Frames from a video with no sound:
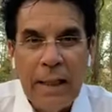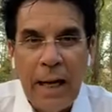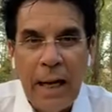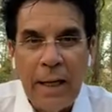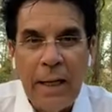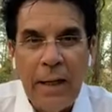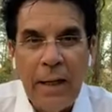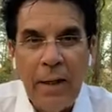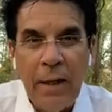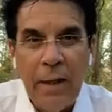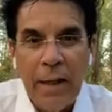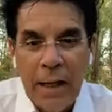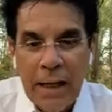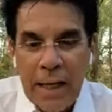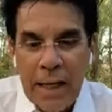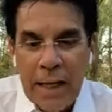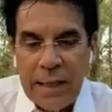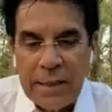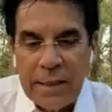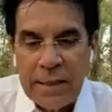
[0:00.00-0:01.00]
Now here
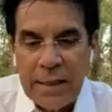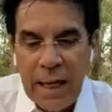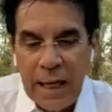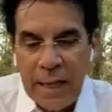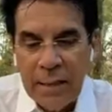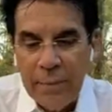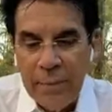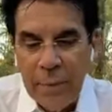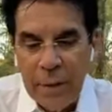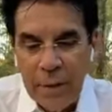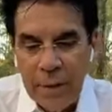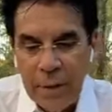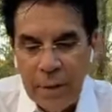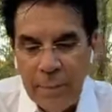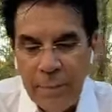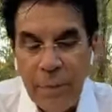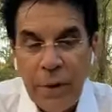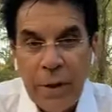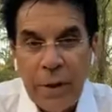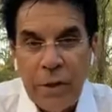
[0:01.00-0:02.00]
in 2
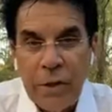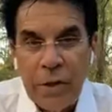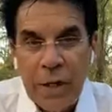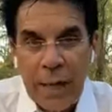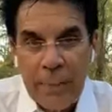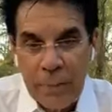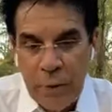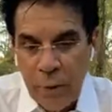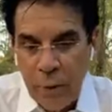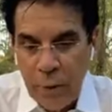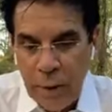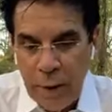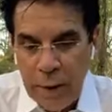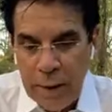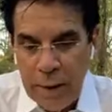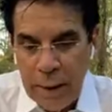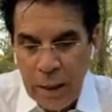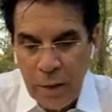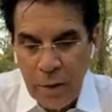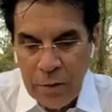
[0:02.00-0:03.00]
Peter chapter
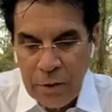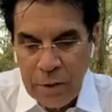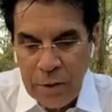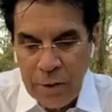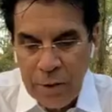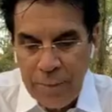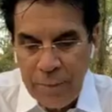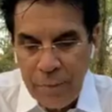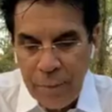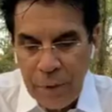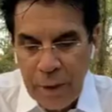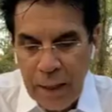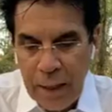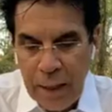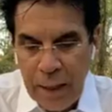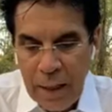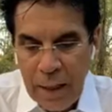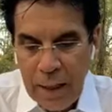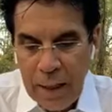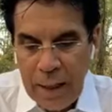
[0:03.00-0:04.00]
1, now let's hear
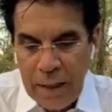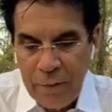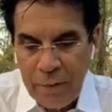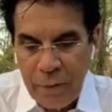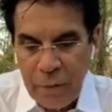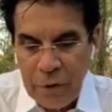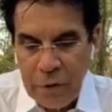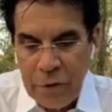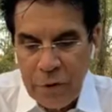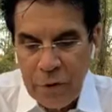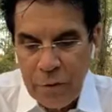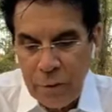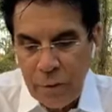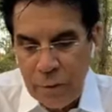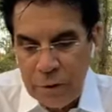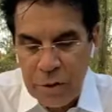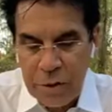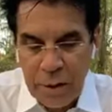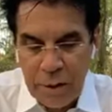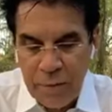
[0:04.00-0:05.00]

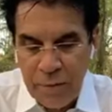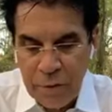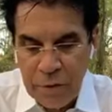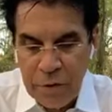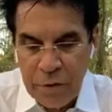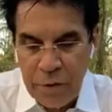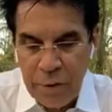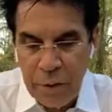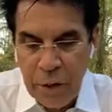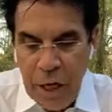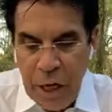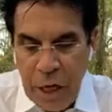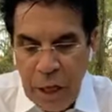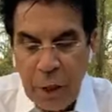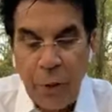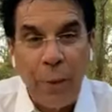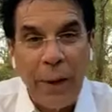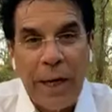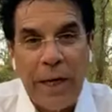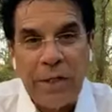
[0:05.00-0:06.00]
we'll start in verse 2.
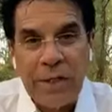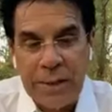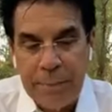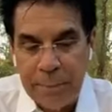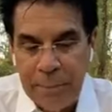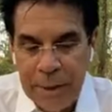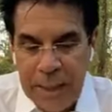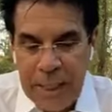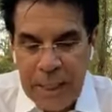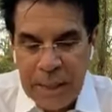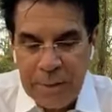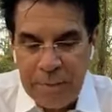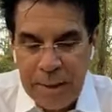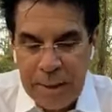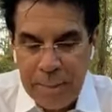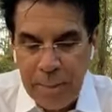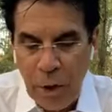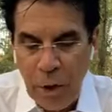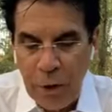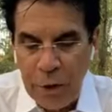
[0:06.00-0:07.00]
Grace and peace
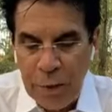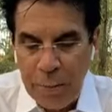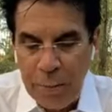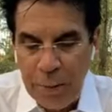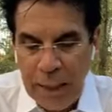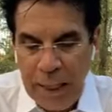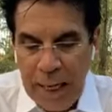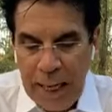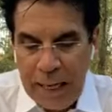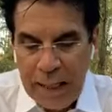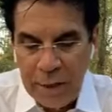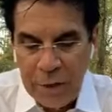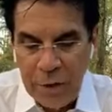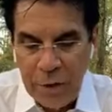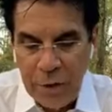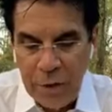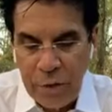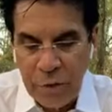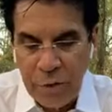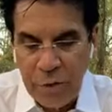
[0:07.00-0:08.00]
be multiplied
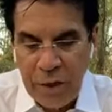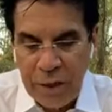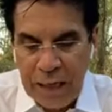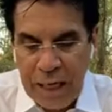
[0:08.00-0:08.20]
unto you through